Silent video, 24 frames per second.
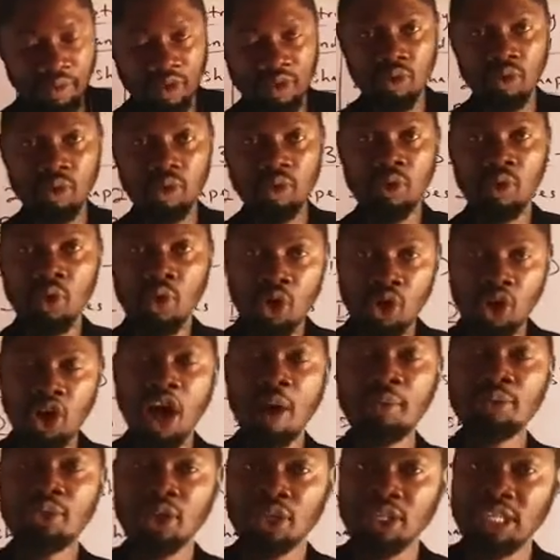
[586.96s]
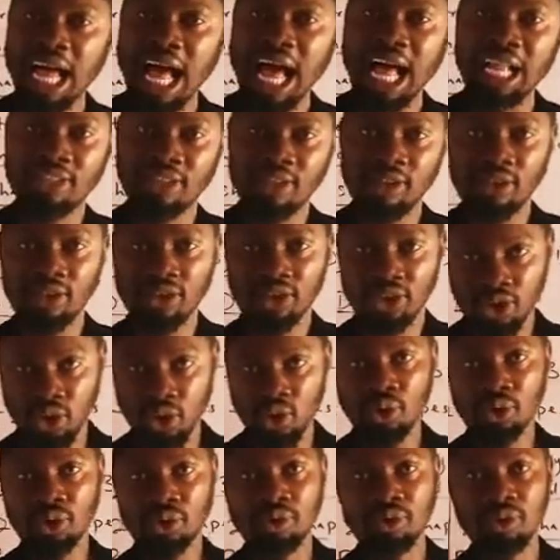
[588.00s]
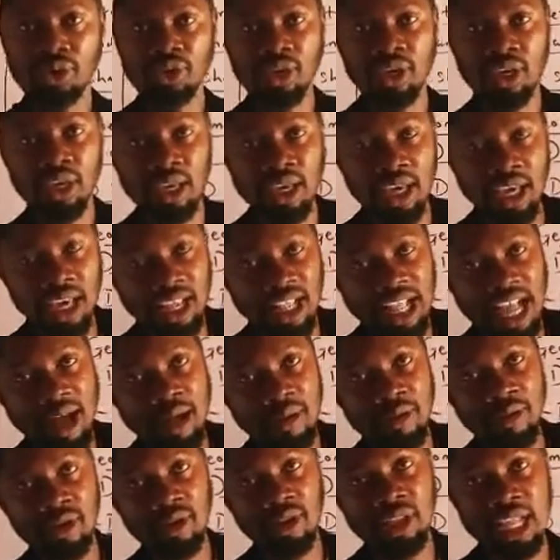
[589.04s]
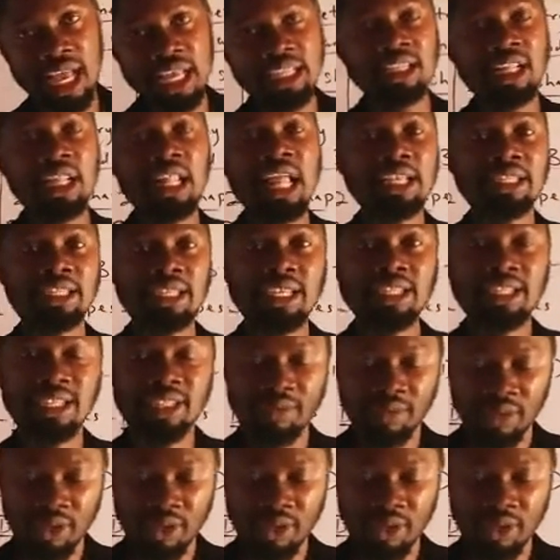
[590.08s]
We will come to that soon in our next classes.